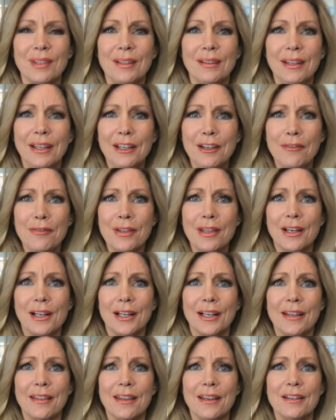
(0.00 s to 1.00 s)
Thank you for the
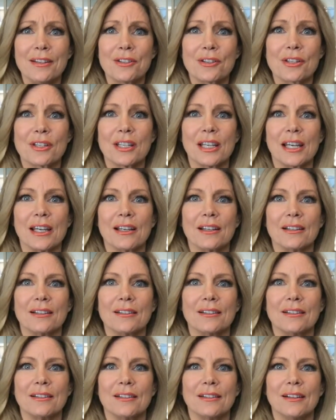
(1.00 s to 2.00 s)
kind things you're saying.
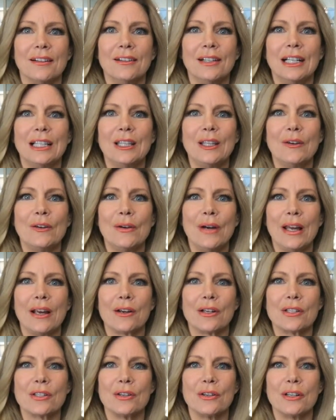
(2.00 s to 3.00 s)
Oh, hello,
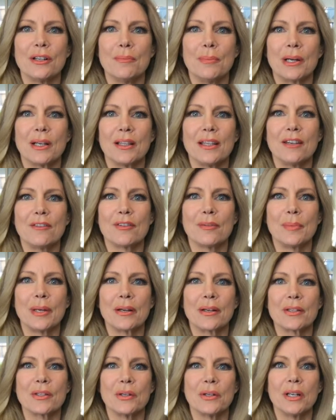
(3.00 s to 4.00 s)
Arizona. Marlene from
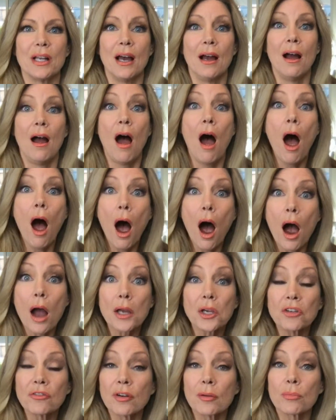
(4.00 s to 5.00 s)
Arizona.
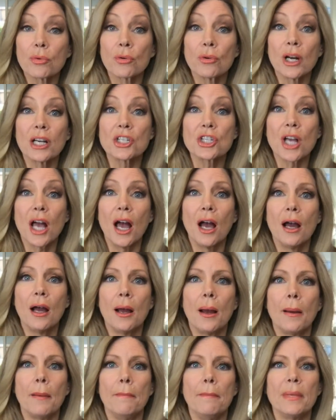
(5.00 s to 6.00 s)
You're from Russia,
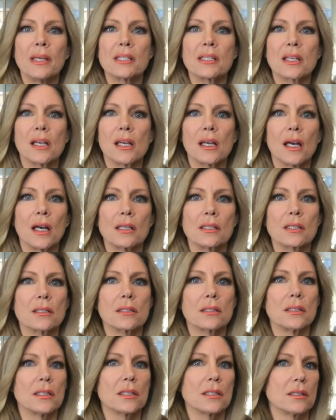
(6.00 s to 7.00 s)
Miss
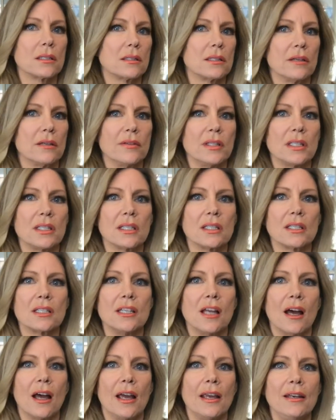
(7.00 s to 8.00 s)

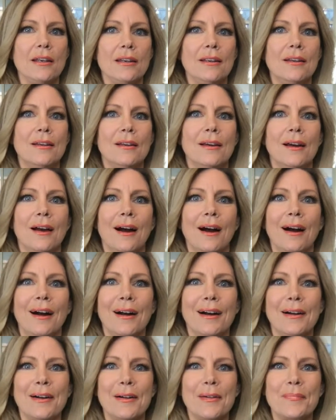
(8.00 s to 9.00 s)
Kuss6769.
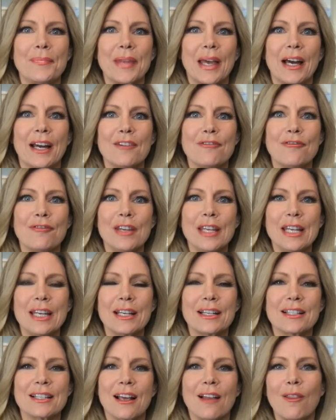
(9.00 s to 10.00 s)
Hi,
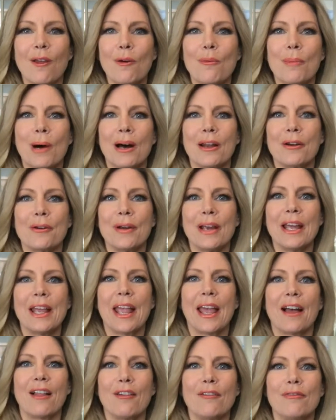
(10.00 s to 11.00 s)
Phoenix. Hello, Monterey,
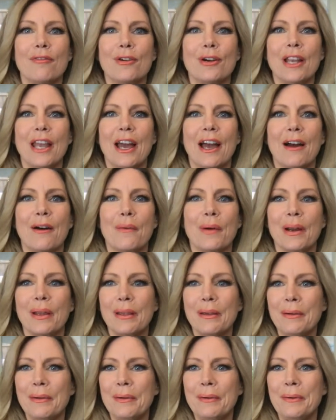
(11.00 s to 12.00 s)
California. How are
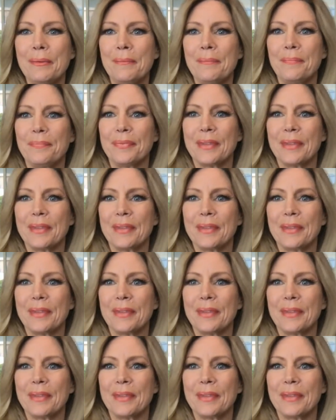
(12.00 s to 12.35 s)
you?